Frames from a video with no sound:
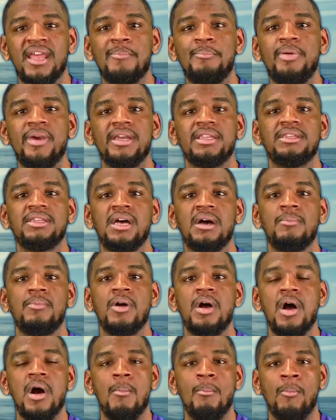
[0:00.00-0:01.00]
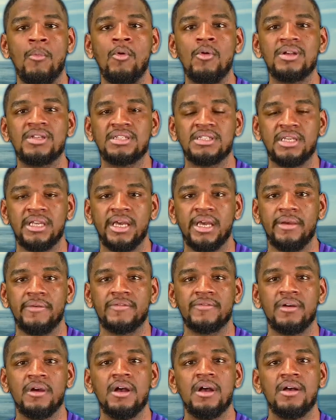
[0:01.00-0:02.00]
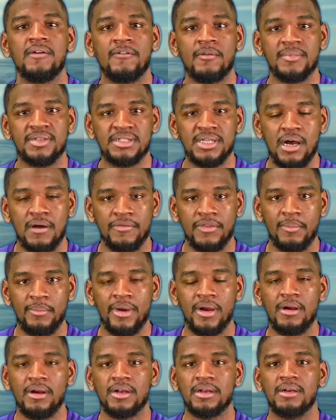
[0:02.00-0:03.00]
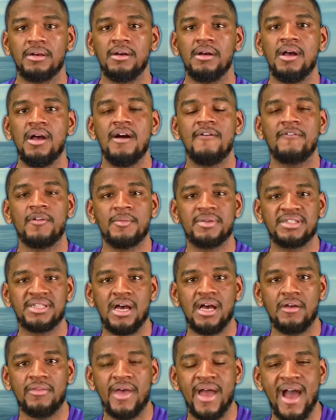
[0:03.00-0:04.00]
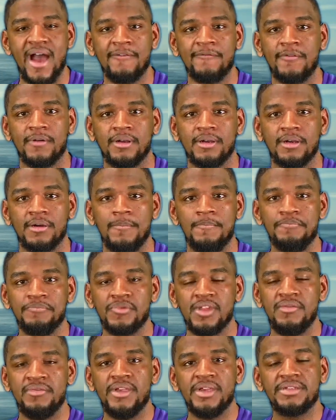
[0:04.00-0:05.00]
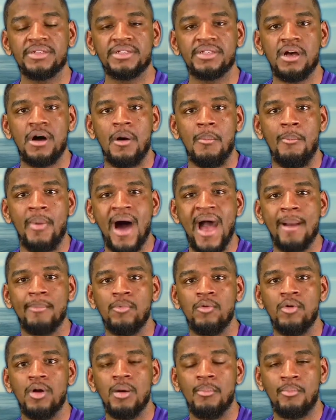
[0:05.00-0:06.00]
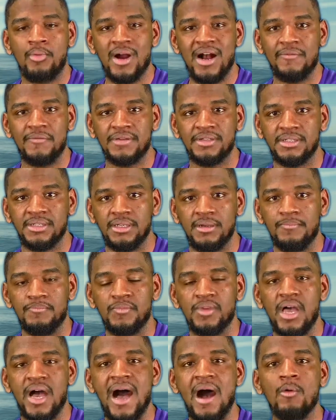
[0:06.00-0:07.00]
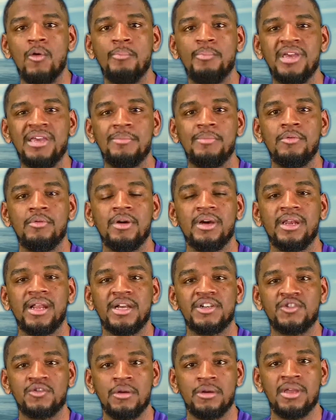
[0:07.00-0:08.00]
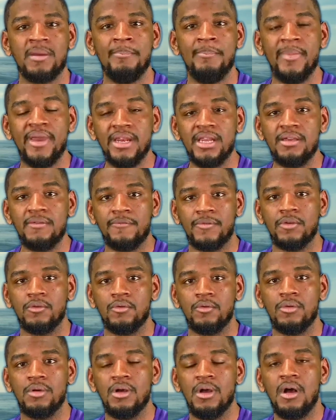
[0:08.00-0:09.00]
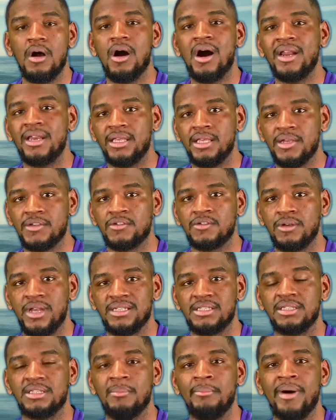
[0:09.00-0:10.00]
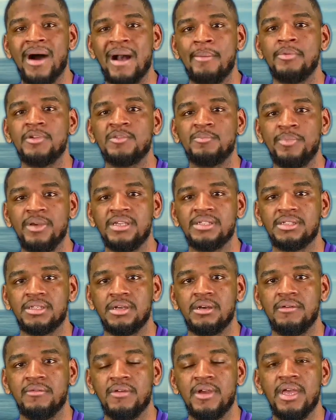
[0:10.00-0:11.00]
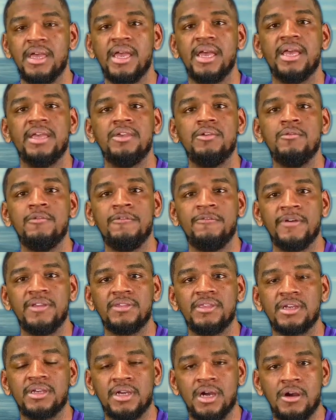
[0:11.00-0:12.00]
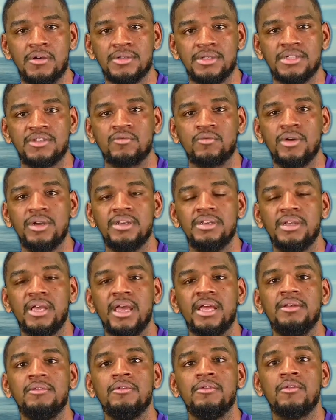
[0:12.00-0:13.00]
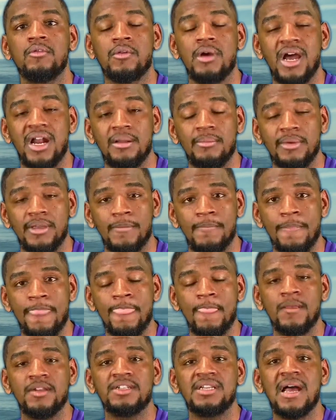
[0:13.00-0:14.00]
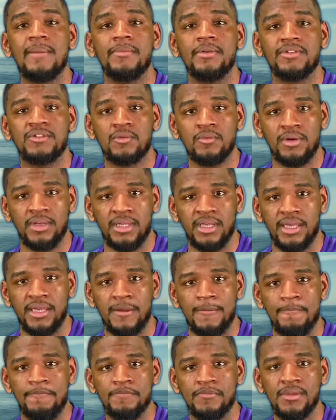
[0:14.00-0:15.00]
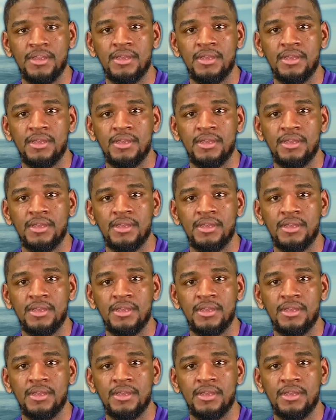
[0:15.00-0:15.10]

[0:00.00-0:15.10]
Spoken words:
And they picked up more slaves from South America, from South Africa. This is all Bible prophecy. Our people in Australia, many of you are the Israelites that the Bible speaks of, and you fit the curses written in Deuteronomy chapter 28.